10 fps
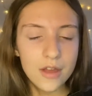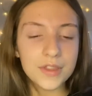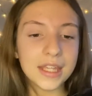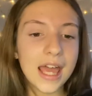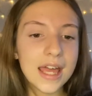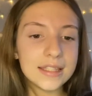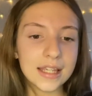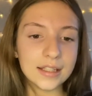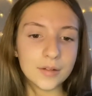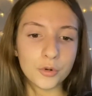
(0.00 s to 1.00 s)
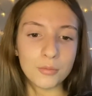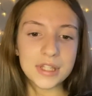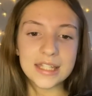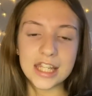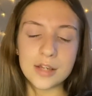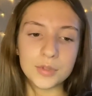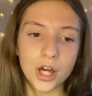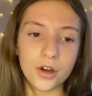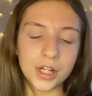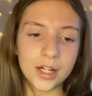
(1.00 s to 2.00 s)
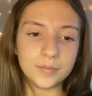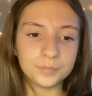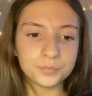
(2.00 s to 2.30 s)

The caretaker promised to keep an eye on her.